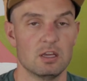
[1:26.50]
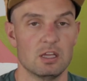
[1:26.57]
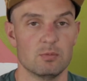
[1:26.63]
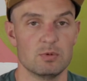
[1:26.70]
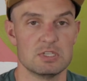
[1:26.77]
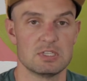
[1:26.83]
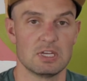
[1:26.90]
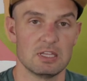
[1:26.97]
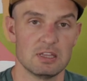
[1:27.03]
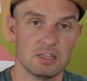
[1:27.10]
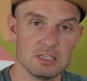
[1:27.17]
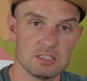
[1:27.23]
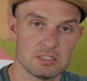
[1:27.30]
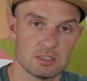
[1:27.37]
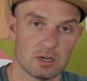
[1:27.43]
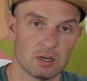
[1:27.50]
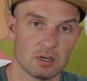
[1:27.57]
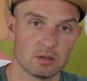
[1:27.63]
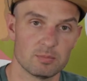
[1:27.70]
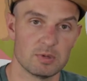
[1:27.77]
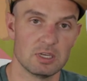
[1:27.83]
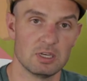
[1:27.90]
And we say this
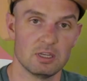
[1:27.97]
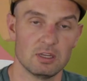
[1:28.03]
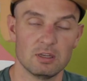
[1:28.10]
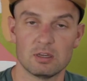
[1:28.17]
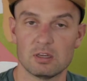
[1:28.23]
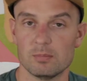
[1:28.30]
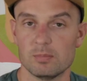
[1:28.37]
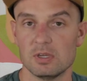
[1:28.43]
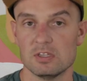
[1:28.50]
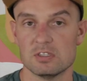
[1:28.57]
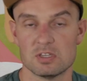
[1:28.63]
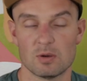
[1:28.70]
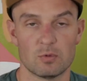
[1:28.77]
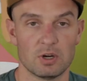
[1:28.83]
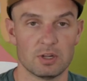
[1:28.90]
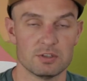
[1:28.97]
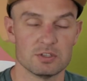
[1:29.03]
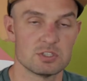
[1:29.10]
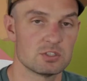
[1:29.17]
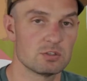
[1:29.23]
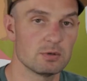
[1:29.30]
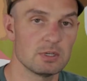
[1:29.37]
dog, meaning it could be someone on
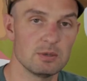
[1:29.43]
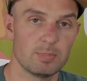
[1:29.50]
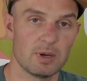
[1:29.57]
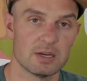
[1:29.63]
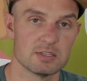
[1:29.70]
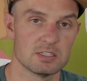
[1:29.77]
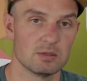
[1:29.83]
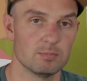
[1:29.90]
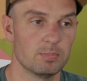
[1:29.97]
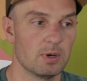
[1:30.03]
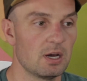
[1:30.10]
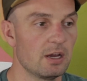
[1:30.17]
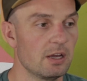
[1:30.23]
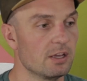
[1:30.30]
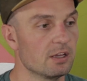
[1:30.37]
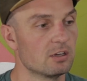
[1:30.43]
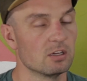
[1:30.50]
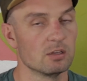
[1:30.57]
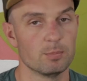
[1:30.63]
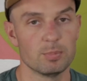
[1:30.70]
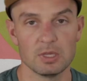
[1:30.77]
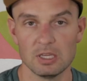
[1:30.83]
the street passing by, it
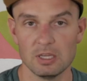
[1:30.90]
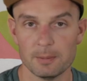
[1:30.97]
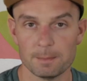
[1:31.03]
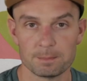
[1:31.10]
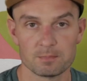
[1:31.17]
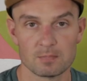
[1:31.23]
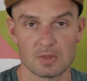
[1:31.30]
could be